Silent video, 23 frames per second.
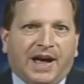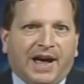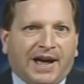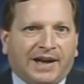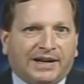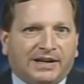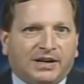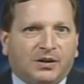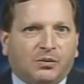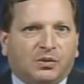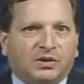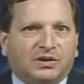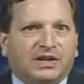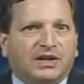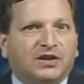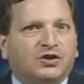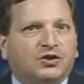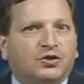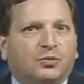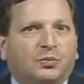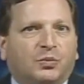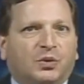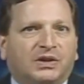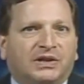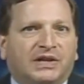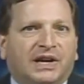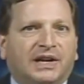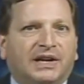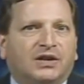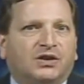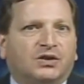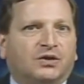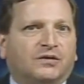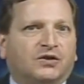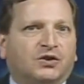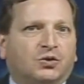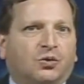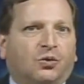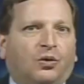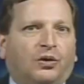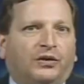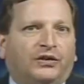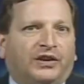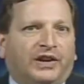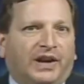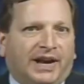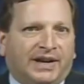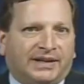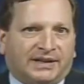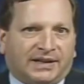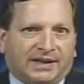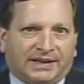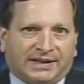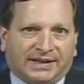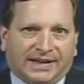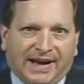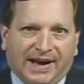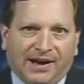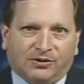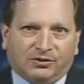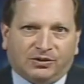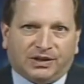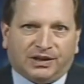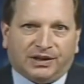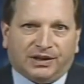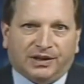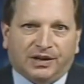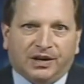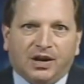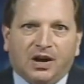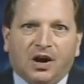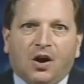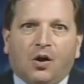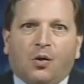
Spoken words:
And he was the superintendent of schools in Essex County,